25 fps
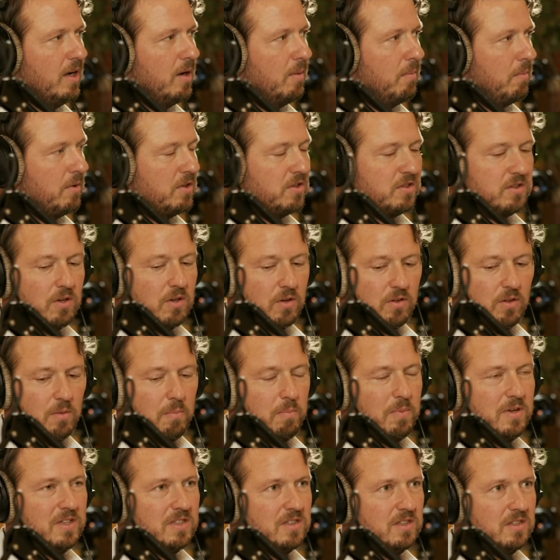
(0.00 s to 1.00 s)
But still, the
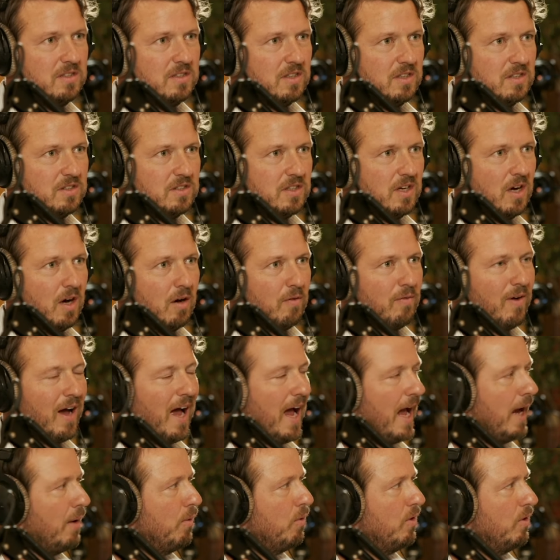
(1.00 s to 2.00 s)
business itself,
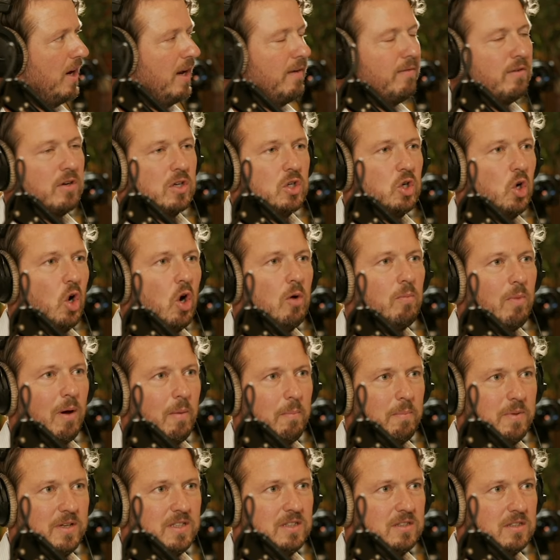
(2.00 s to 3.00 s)
I will never call my
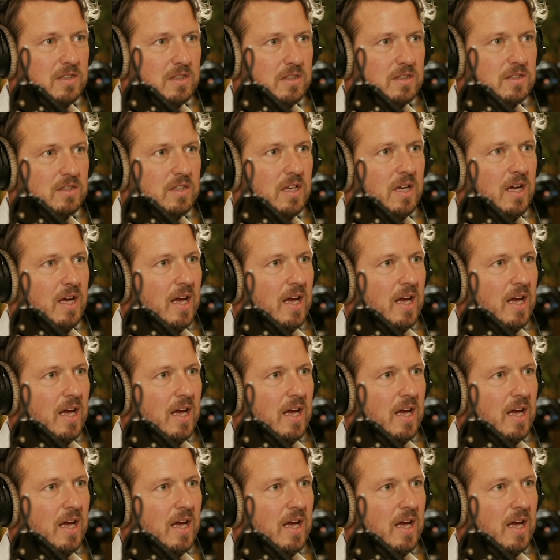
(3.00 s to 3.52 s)
business